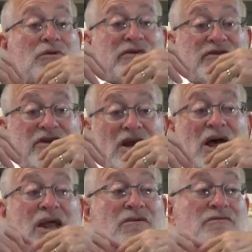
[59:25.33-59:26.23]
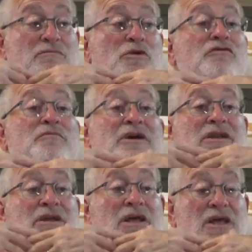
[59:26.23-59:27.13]
You know, we see a lot of
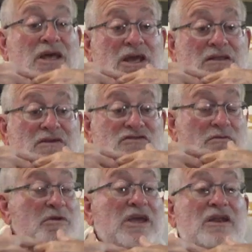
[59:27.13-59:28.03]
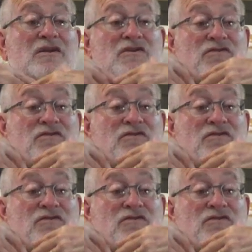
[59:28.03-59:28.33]
movement in the shipping